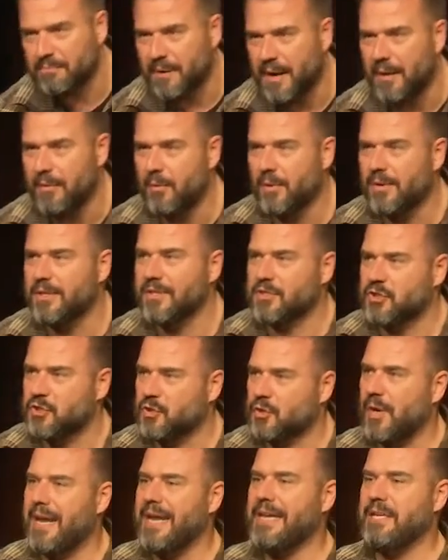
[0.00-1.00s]
probably one of the
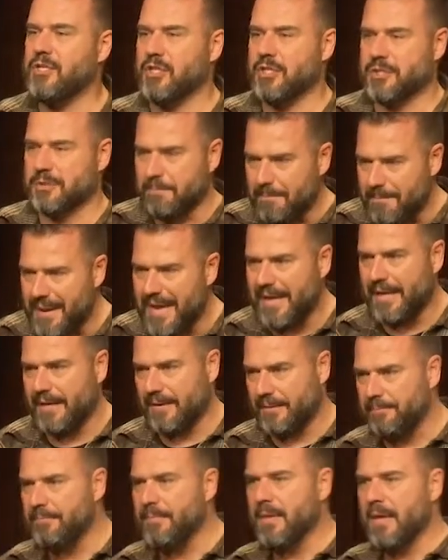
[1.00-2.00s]
strangest
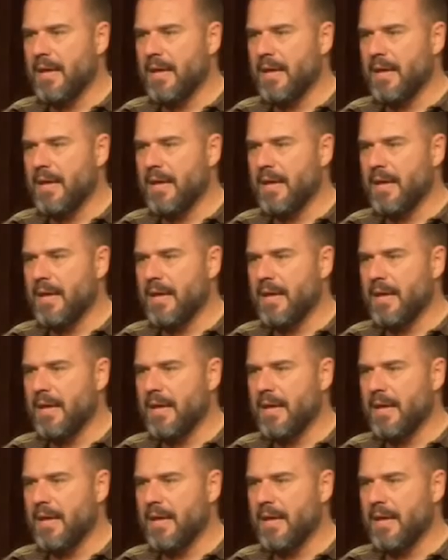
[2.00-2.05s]
men